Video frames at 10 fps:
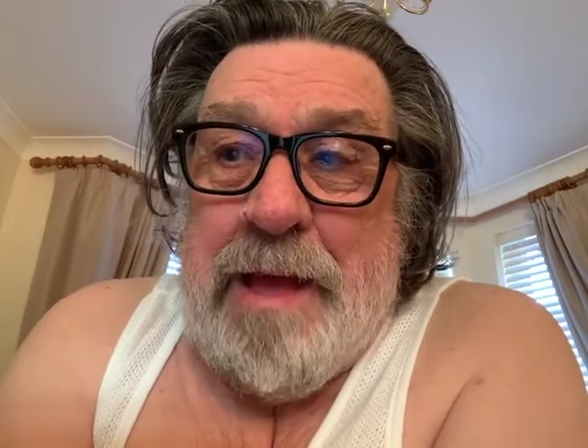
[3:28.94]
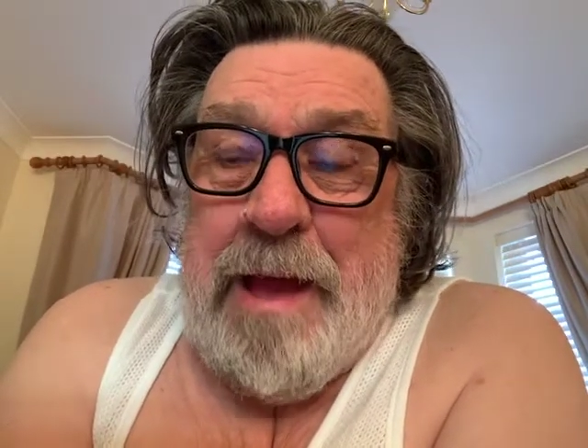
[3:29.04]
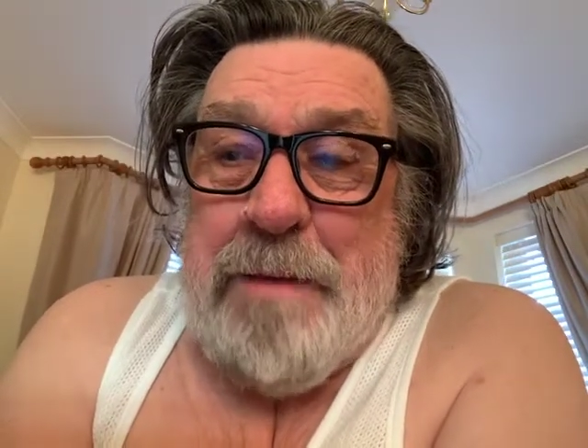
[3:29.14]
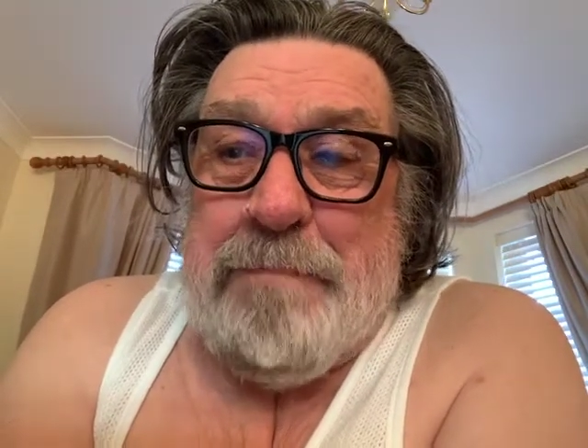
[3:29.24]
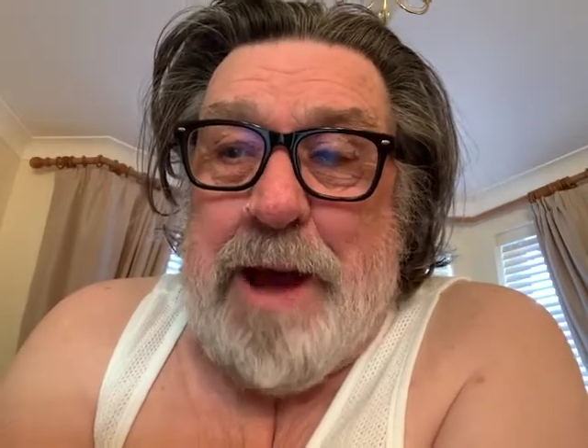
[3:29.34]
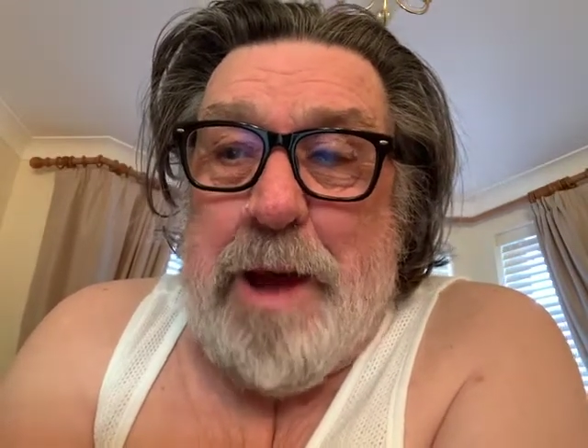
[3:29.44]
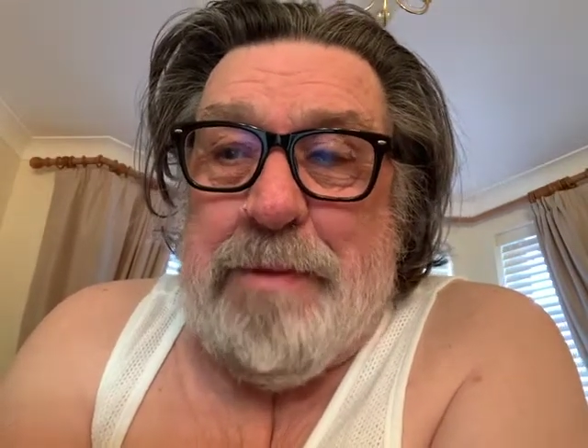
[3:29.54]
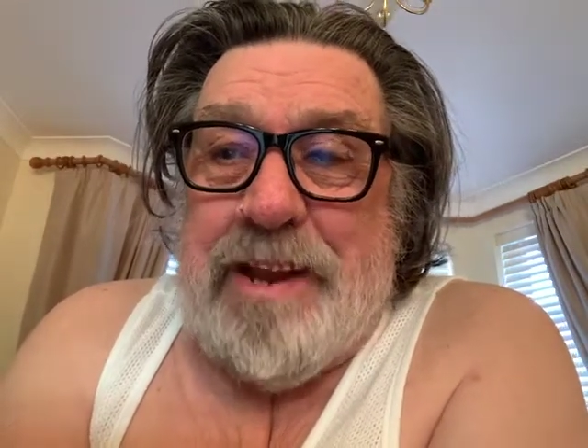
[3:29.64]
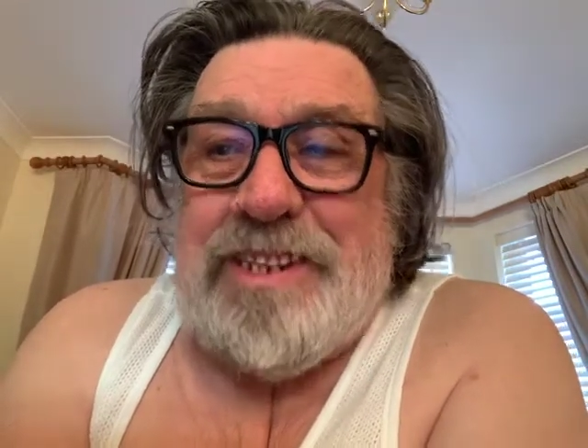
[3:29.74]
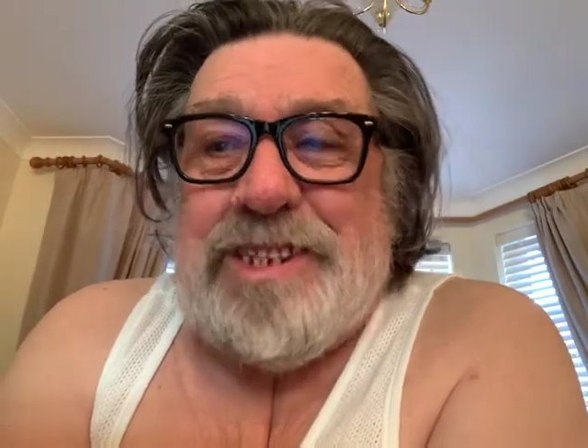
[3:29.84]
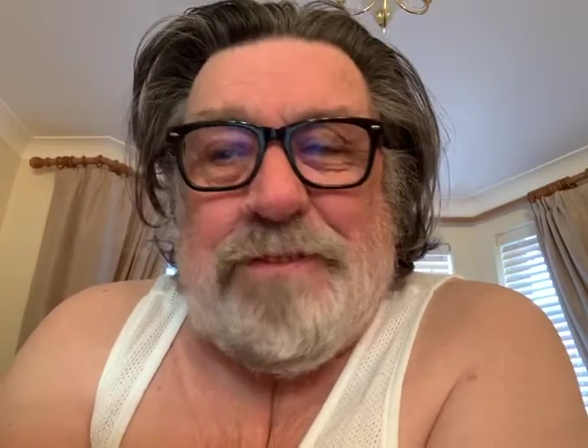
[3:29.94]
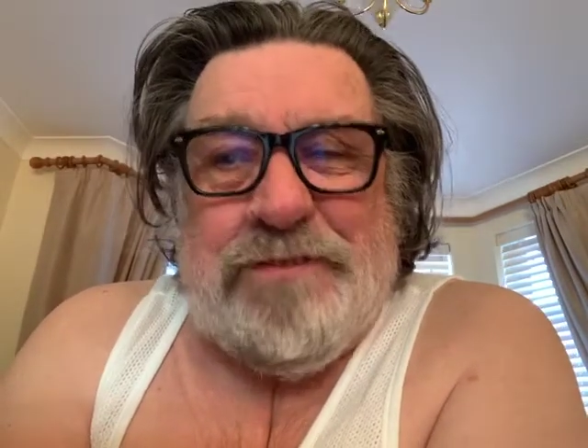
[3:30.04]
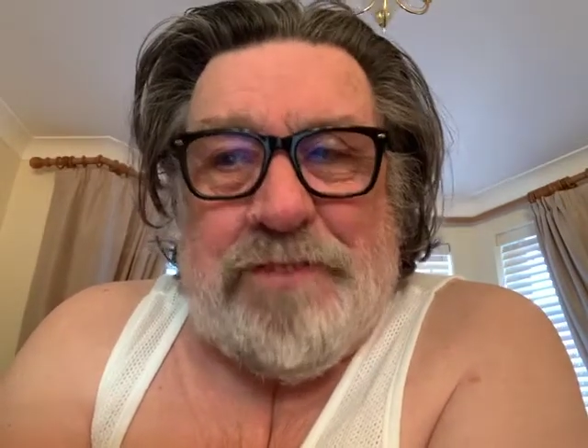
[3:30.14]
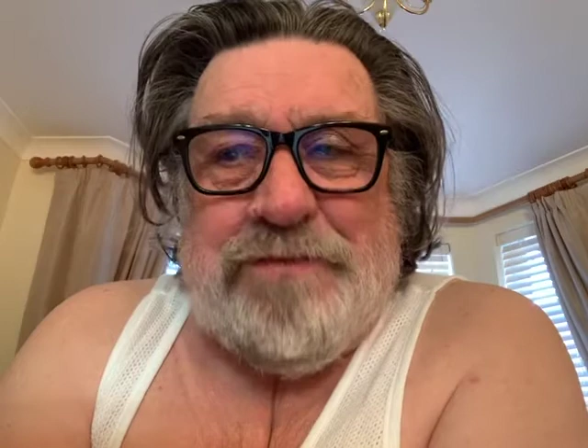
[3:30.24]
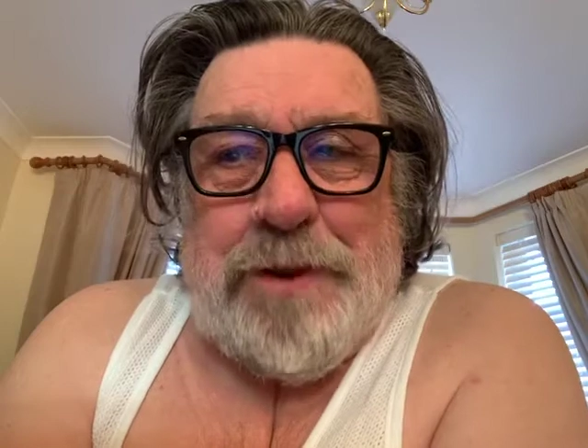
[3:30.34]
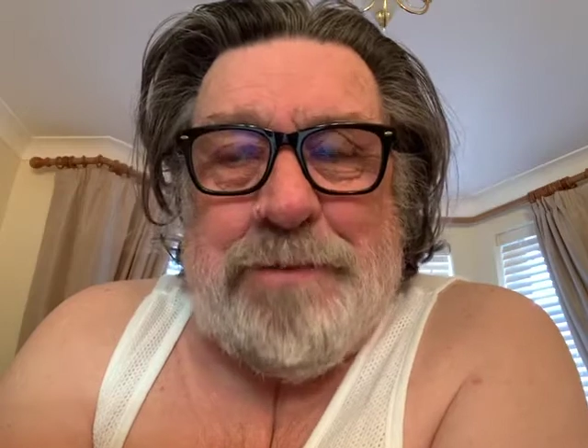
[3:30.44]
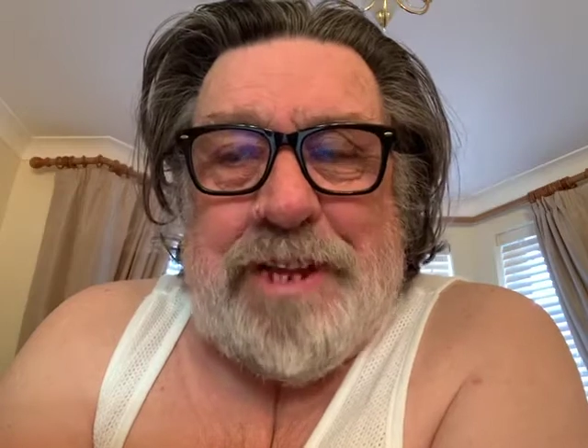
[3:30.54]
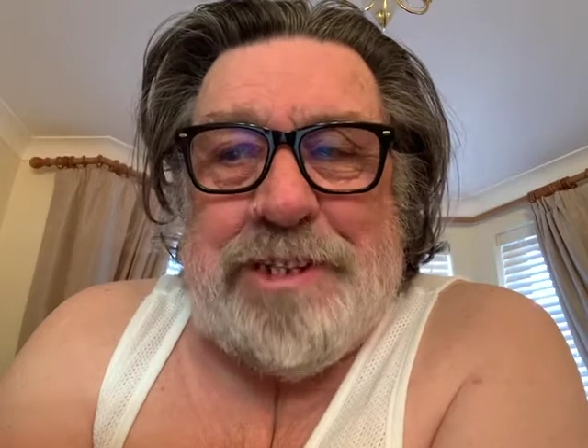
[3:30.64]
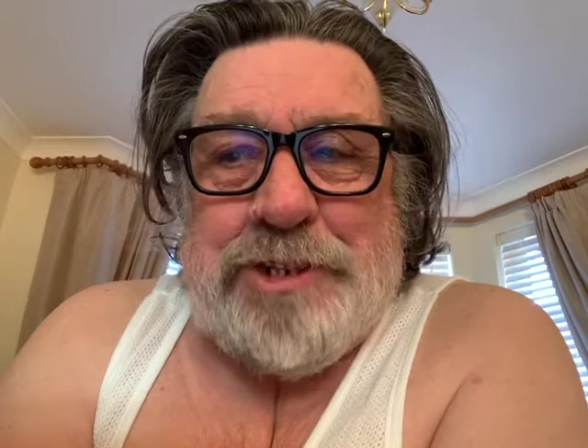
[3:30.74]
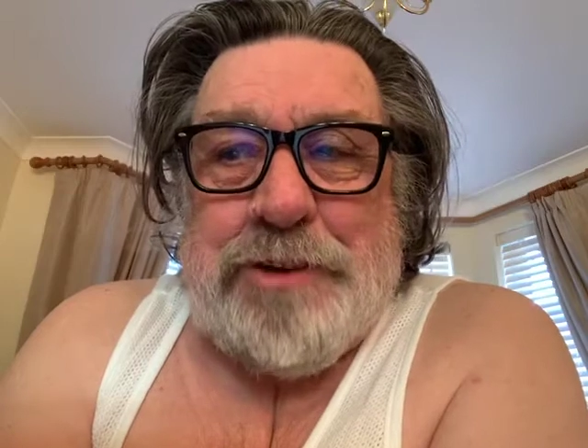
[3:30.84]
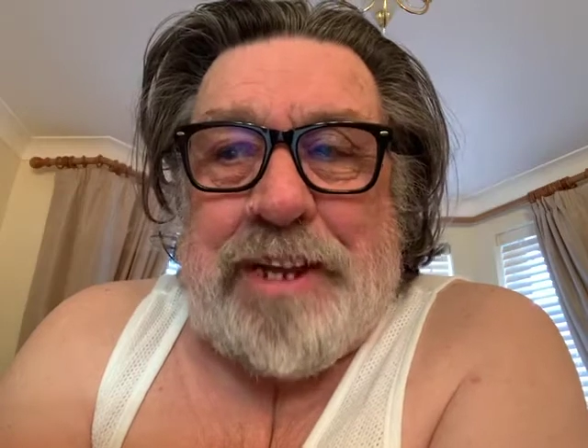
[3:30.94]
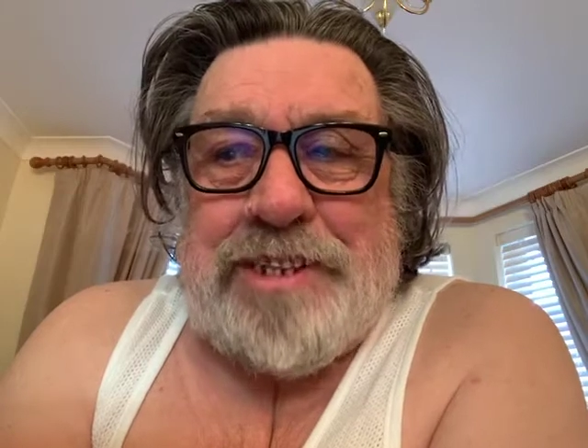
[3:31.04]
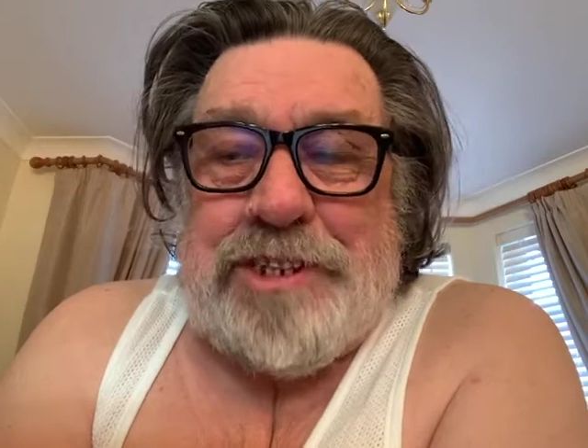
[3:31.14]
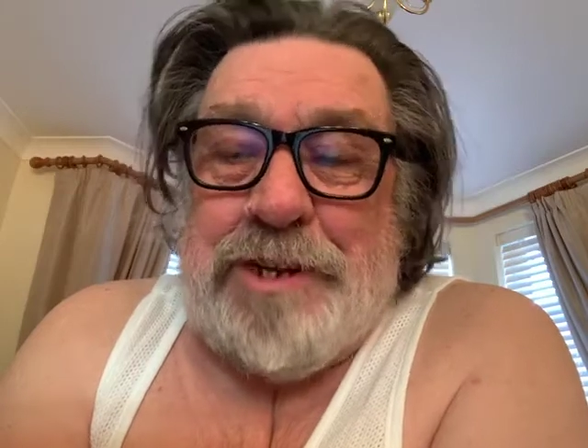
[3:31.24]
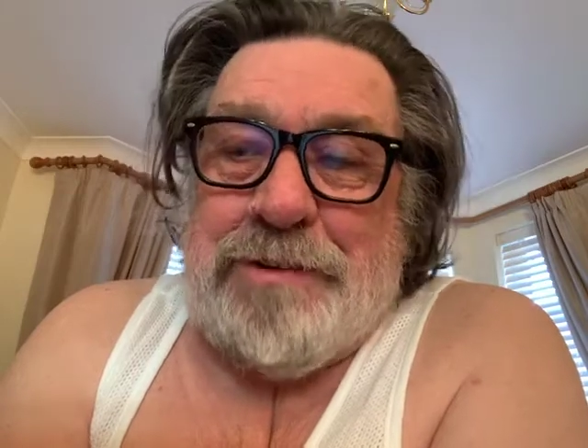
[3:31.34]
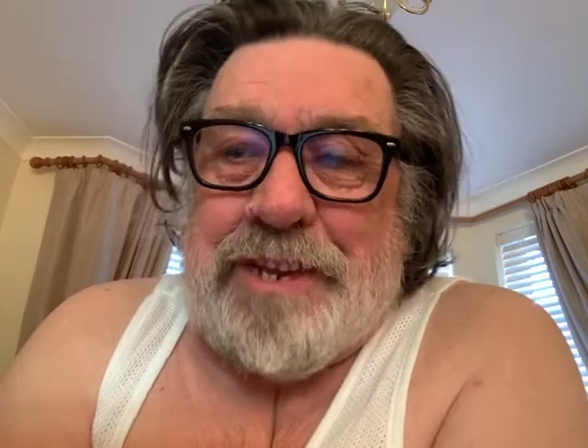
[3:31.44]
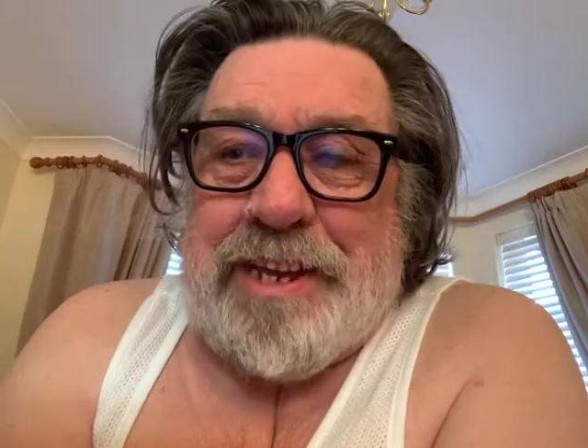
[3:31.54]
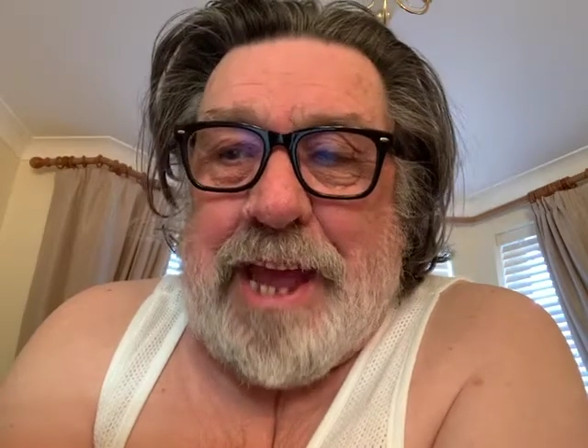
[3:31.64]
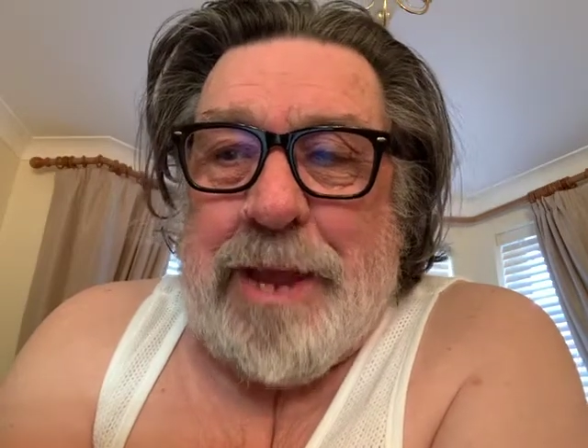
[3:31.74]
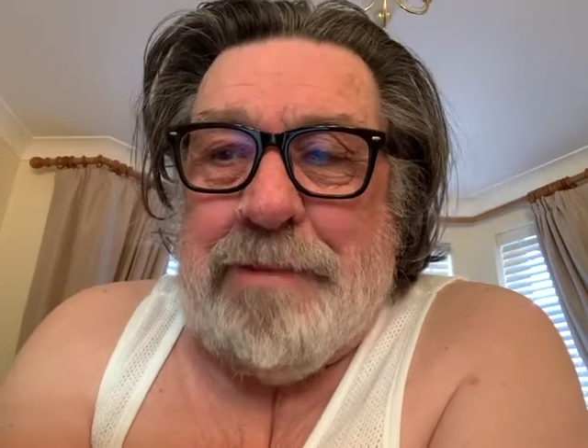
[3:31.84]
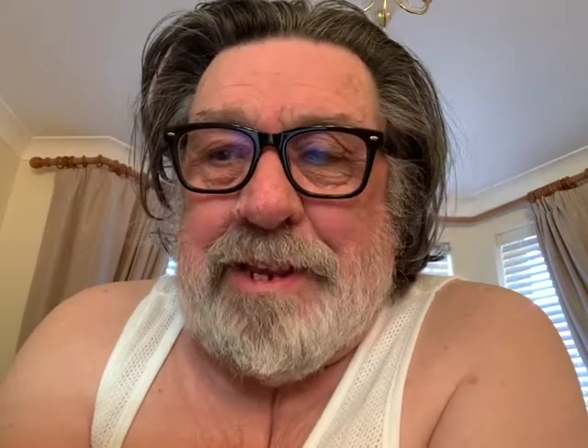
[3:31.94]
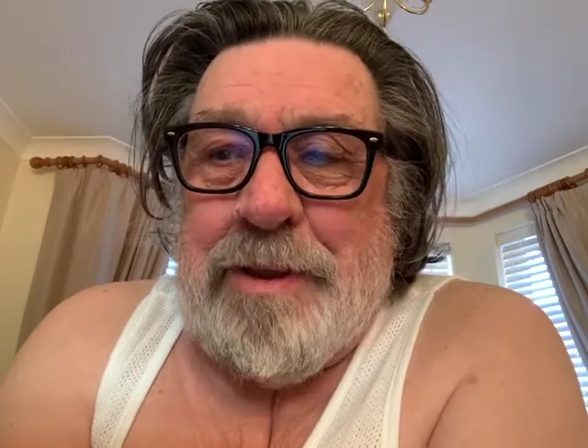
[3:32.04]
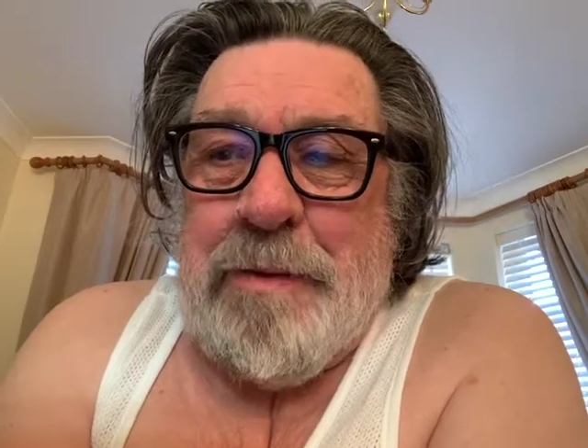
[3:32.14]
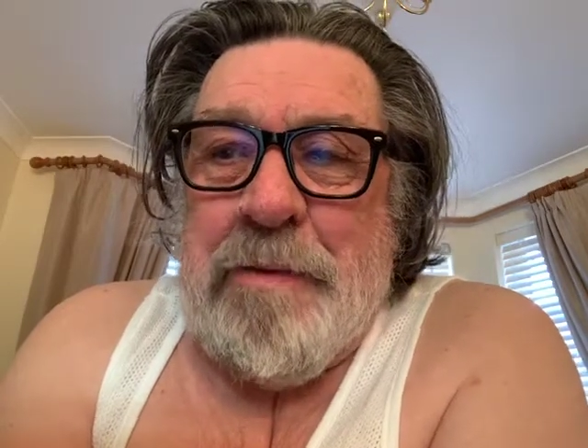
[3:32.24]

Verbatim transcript: and Barbara, just for a few little drinks, you know, the game, and